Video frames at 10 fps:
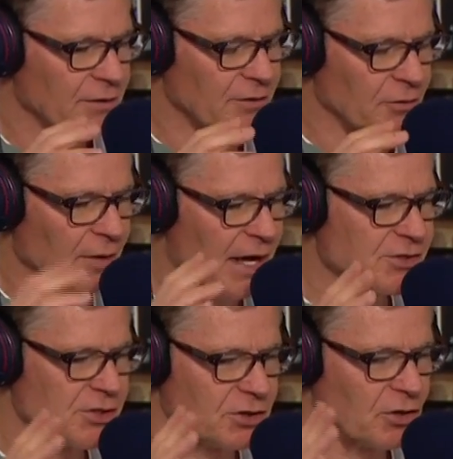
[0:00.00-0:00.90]
the
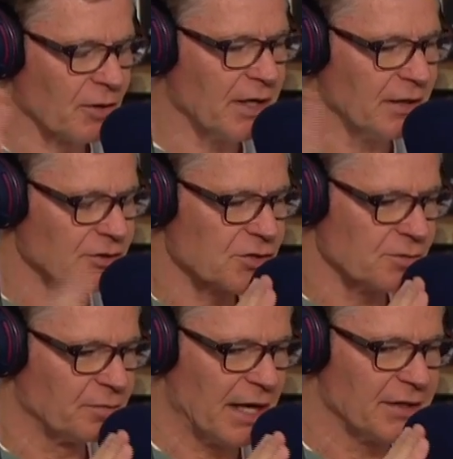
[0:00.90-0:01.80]
reds and greens
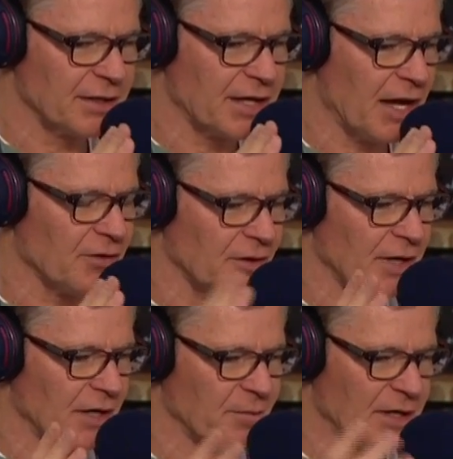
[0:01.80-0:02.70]
blend together
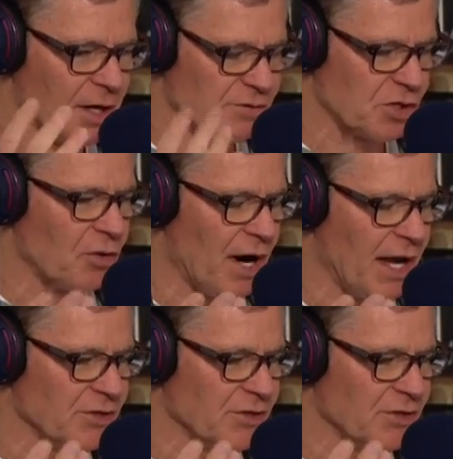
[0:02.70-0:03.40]
and it becomes gray,